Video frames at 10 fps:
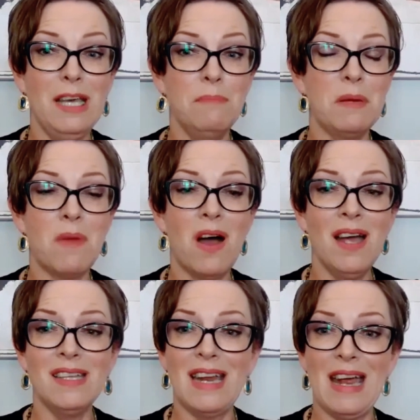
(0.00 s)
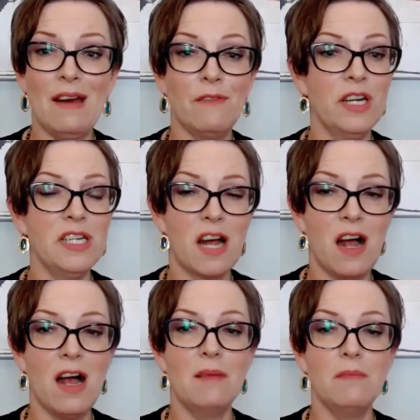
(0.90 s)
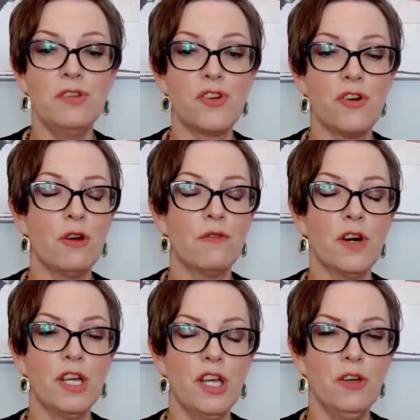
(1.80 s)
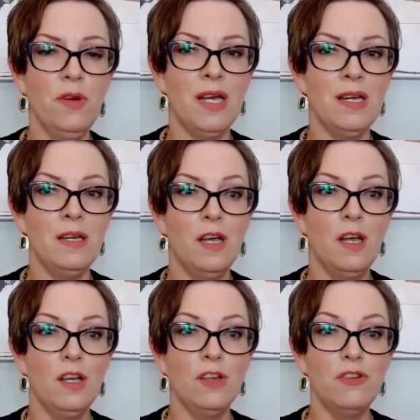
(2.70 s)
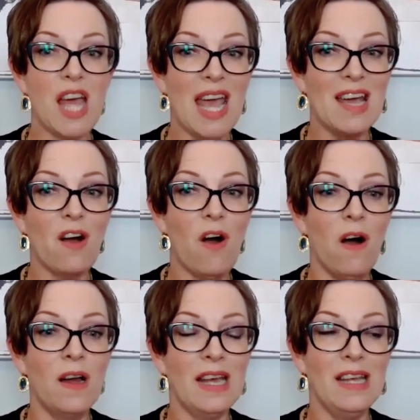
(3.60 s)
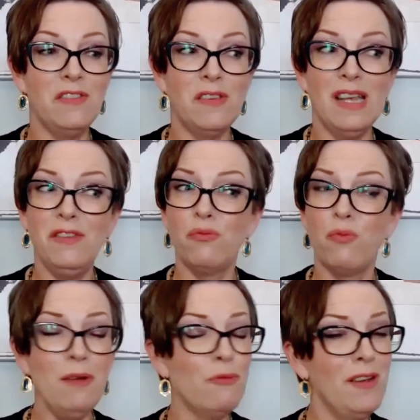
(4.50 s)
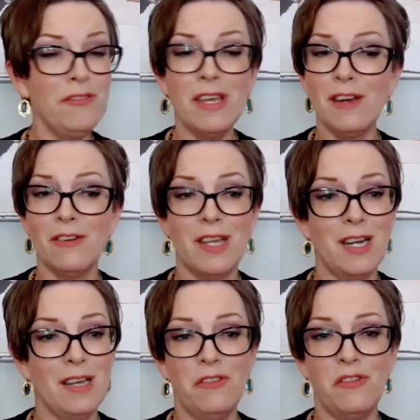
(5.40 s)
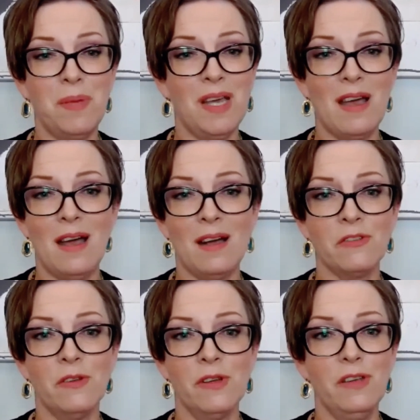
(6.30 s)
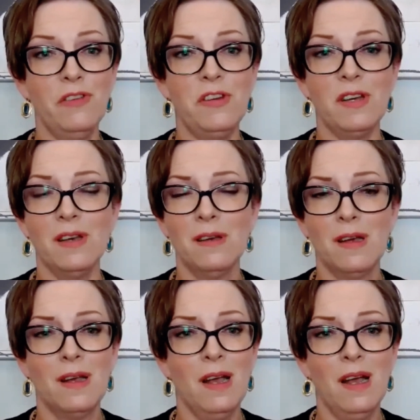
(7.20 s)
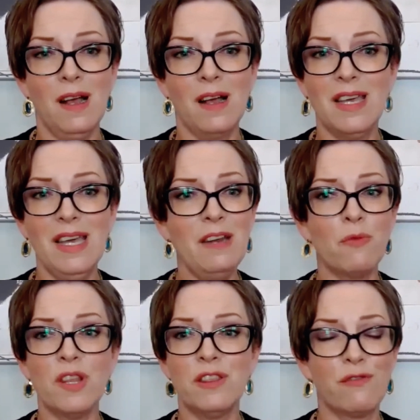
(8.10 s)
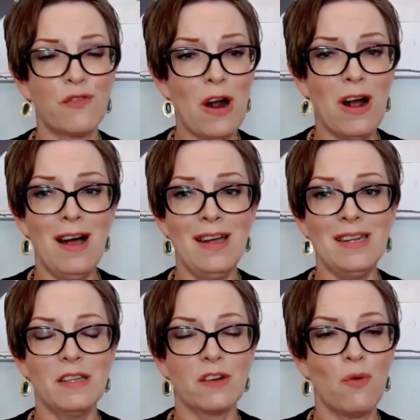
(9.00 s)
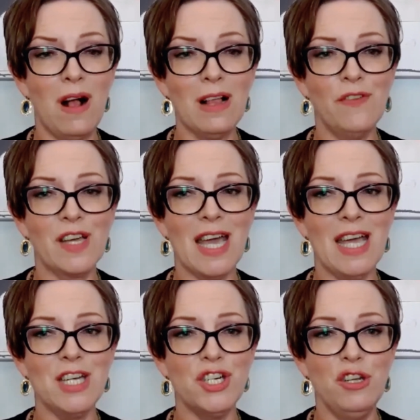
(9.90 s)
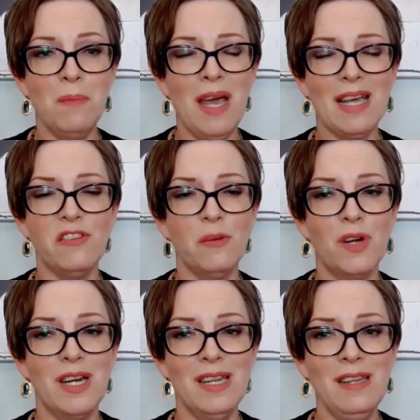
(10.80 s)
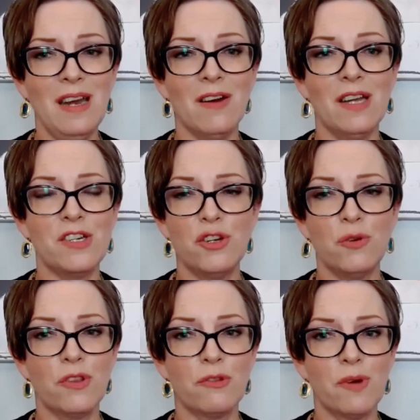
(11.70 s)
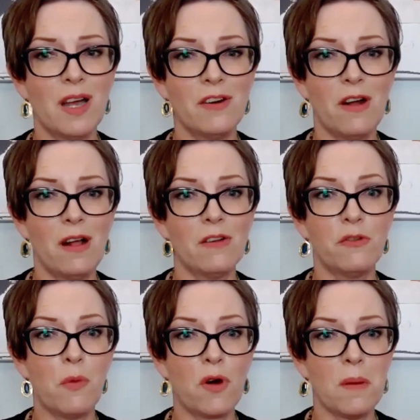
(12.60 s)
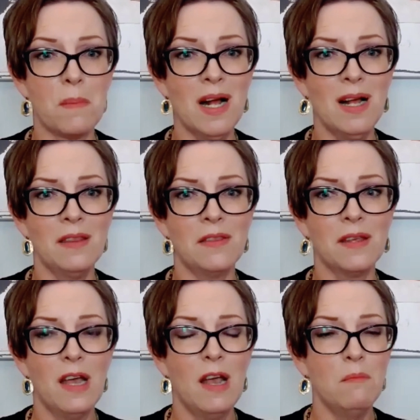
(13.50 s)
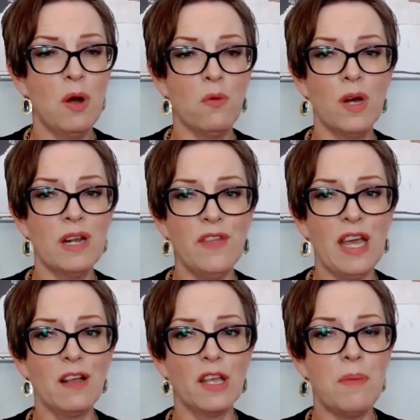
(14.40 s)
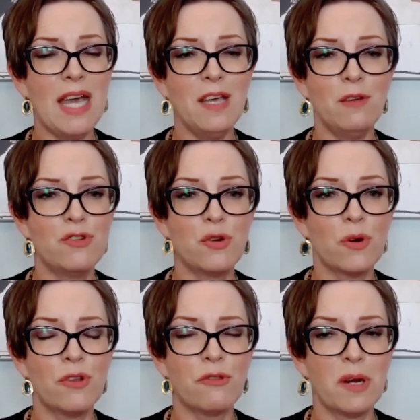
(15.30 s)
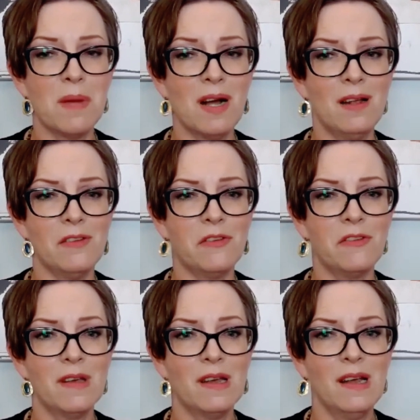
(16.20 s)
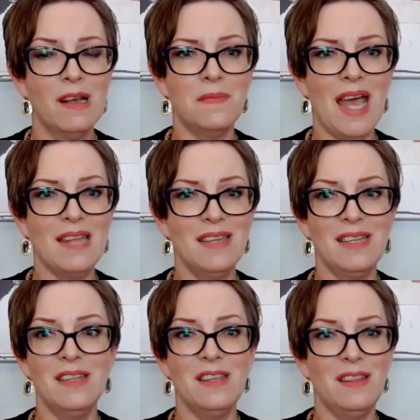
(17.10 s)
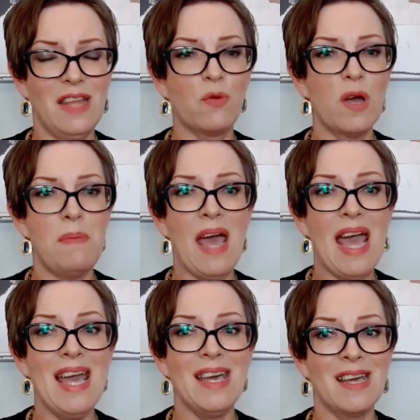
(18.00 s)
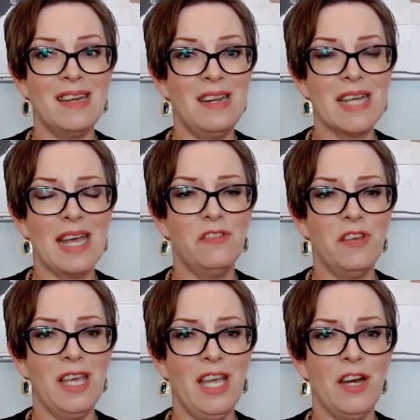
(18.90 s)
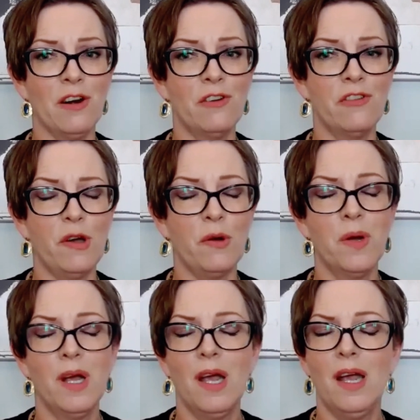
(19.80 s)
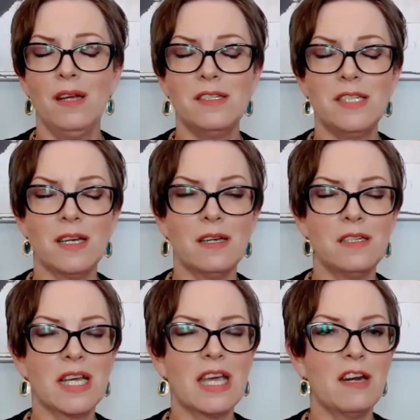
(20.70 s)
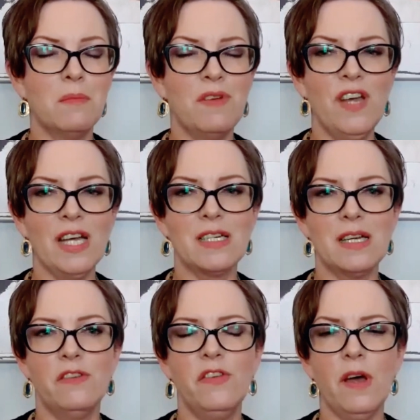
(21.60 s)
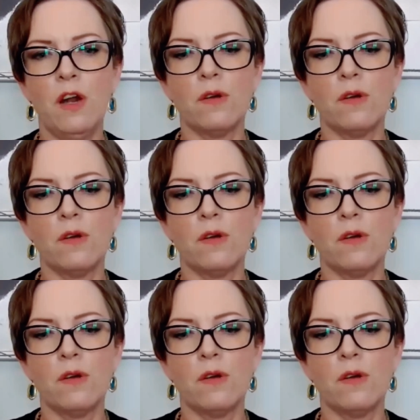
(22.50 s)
keep in mind that every time you turn over a unit, you take on it's way riskier than it used to be, Axel. It used to, again, with the fraud and the qualification, you may get someone in there at $200 or $300 more a month. But what if they only pay you 2 or 3 months? And then they quit paying and it takes a year. So to get them evicted,